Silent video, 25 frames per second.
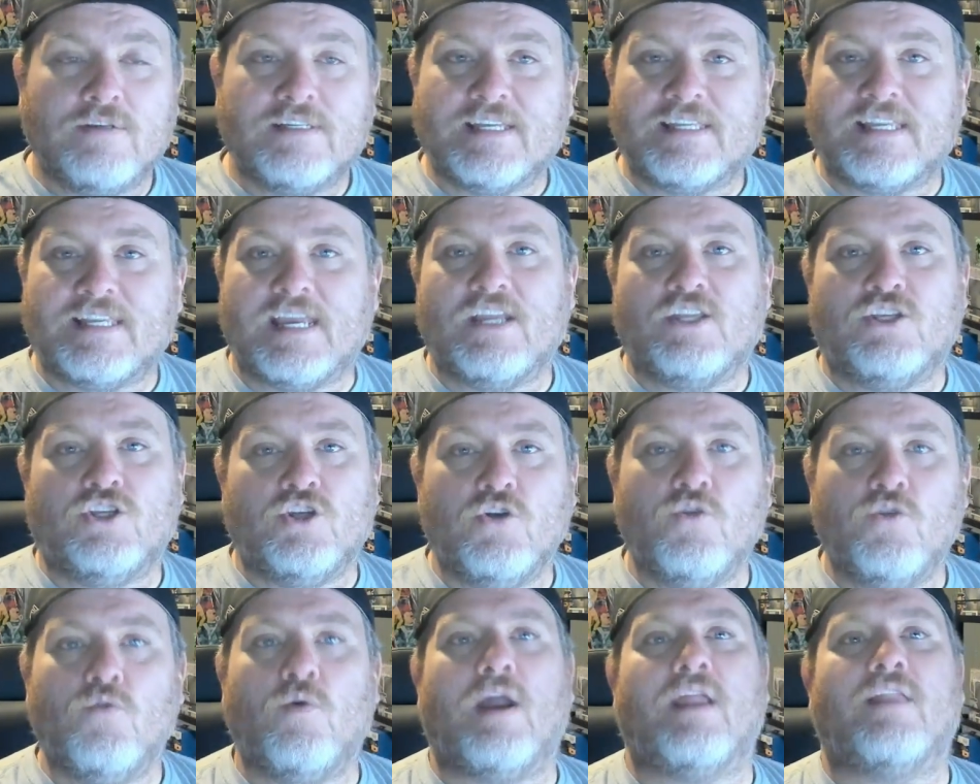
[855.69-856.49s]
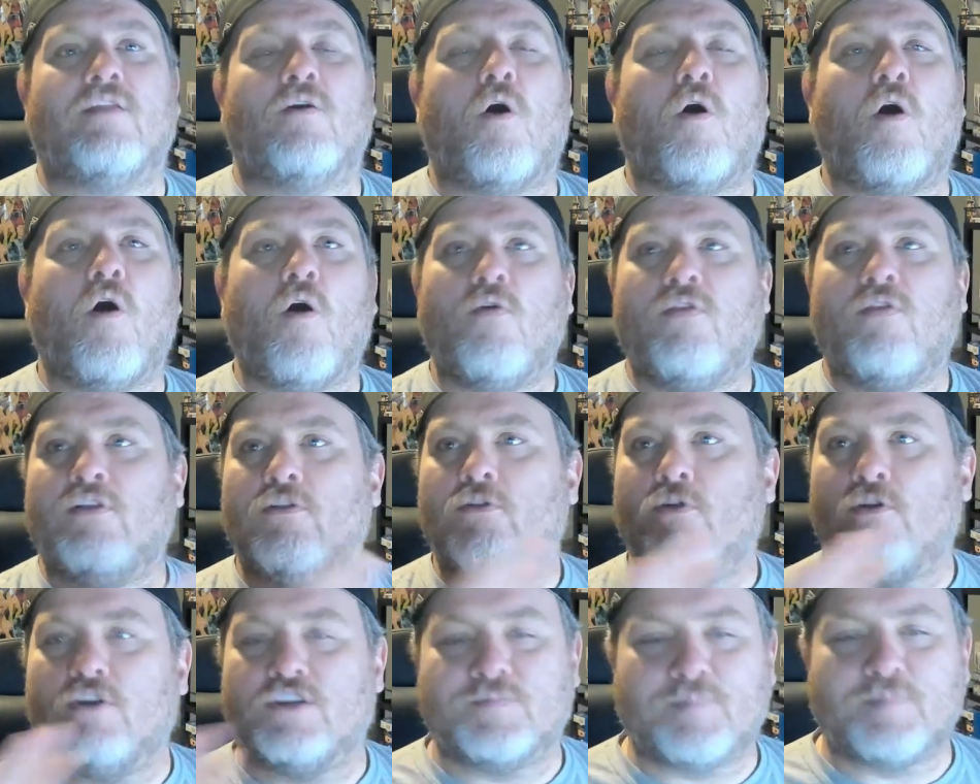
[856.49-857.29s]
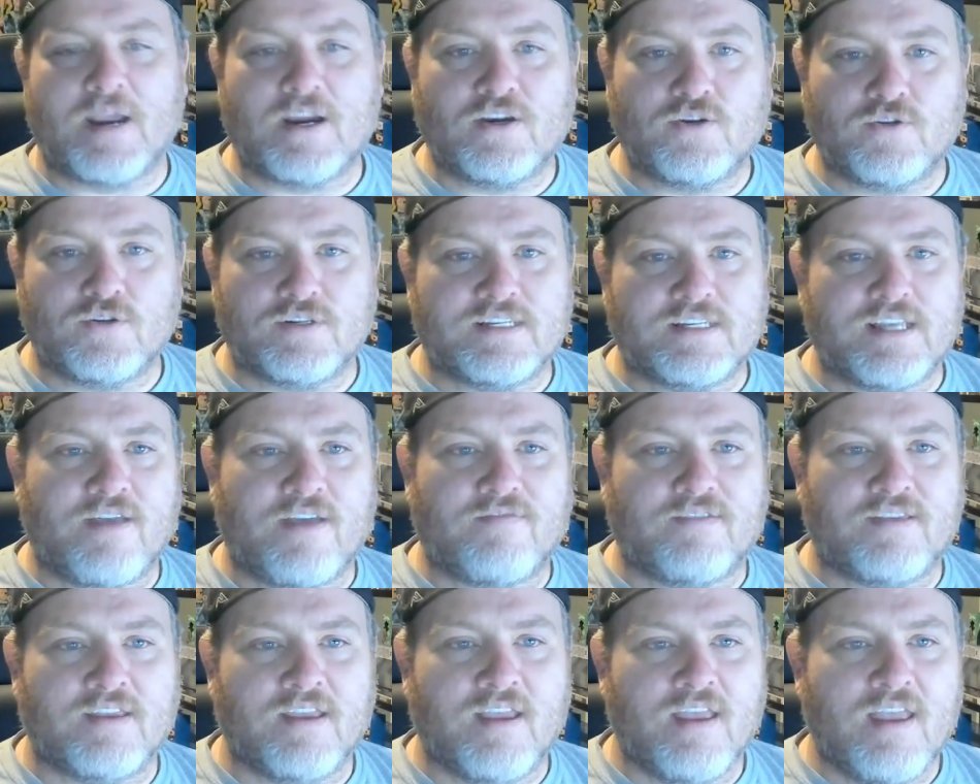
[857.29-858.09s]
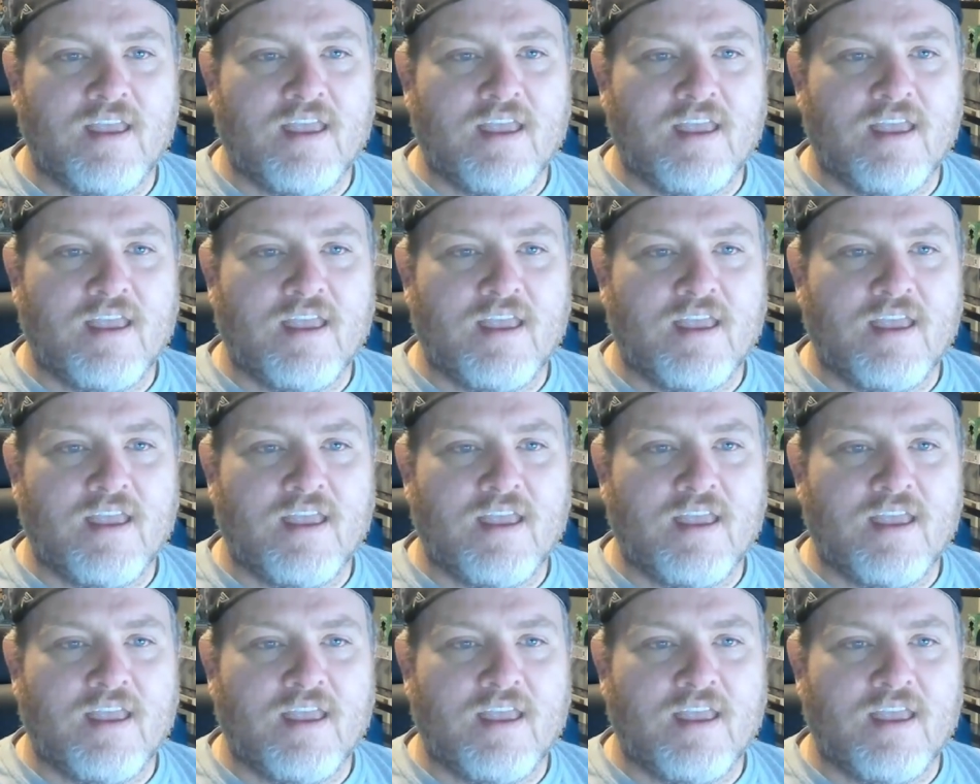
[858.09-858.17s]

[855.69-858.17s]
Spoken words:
that they do and all the little special stuffs,